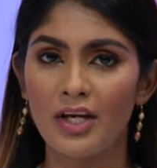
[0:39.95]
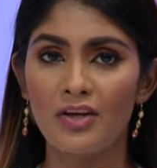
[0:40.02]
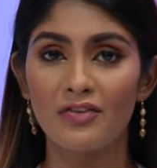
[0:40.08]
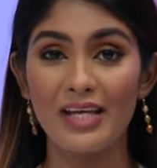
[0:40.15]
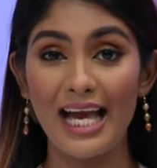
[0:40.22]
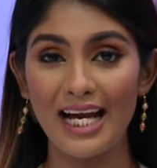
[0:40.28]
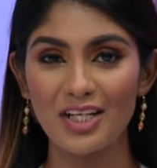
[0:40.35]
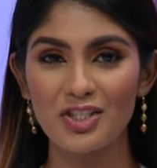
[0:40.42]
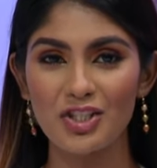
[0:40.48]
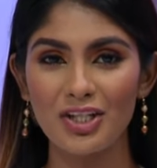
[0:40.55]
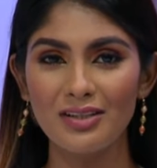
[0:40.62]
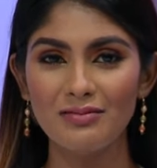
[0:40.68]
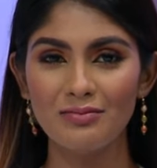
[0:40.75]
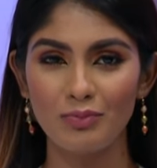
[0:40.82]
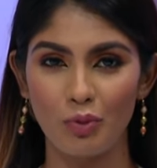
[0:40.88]
The action
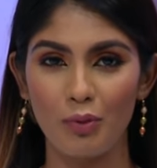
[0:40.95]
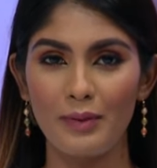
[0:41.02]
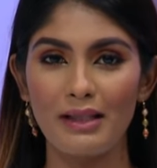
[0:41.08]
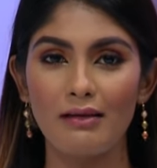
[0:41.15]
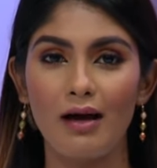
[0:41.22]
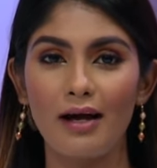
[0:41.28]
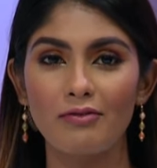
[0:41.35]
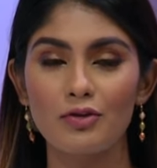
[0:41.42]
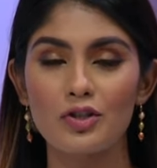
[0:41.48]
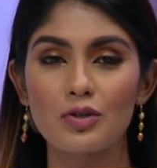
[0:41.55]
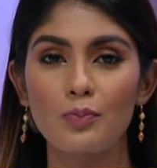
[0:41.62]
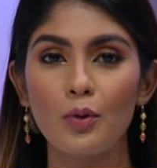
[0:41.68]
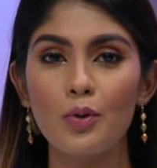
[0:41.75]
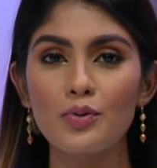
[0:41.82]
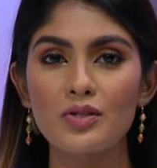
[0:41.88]
will be live on
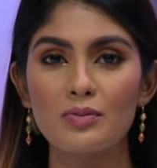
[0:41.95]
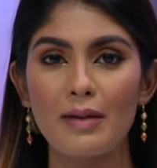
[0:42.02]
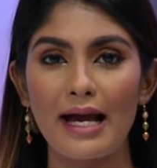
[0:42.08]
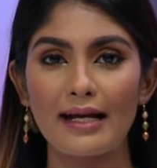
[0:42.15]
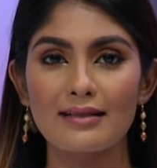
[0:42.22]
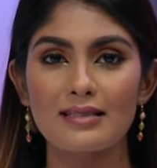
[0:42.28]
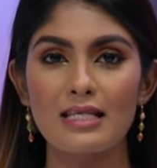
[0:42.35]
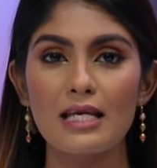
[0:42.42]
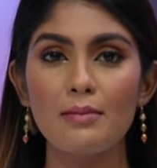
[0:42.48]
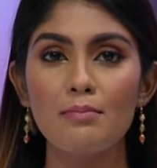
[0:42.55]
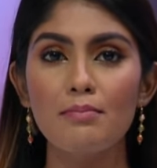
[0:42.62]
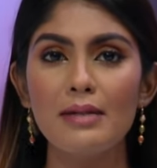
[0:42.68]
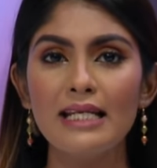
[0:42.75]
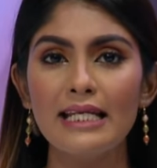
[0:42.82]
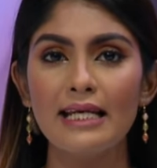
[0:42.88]
Sportsmax
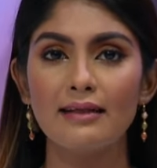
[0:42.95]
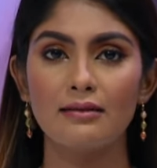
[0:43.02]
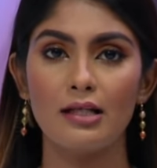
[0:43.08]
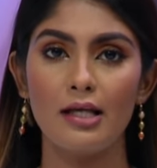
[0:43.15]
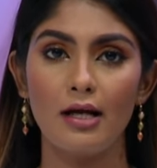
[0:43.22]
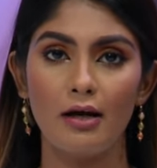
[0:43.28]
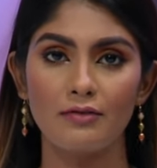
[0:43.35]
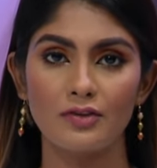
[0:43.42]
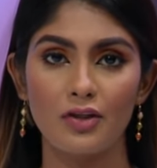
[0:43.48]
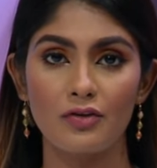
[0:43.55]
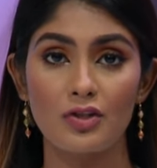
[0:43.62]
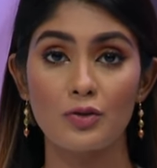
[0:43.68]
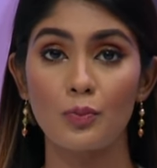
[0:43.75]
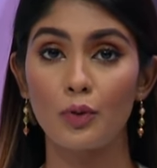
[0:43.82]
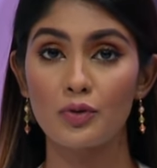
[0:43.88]
immediately after
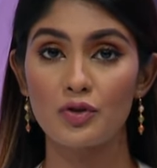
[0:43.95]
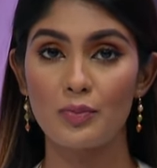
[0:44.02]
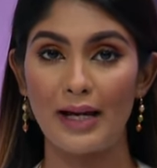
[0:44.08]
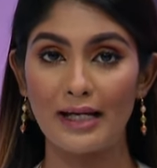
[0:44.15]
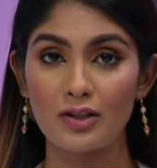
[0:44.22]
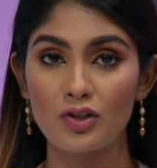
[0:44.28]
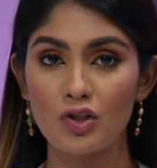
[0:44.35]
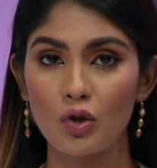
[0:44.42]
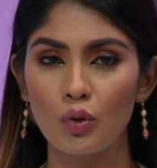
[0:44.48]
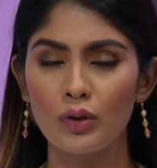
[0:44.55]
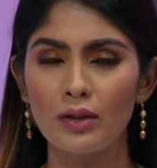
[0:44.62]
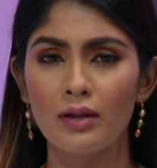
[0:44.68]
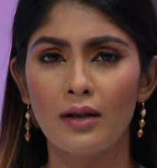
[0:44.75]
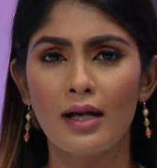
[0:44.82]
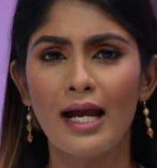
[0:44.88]
the Sportsmax Zone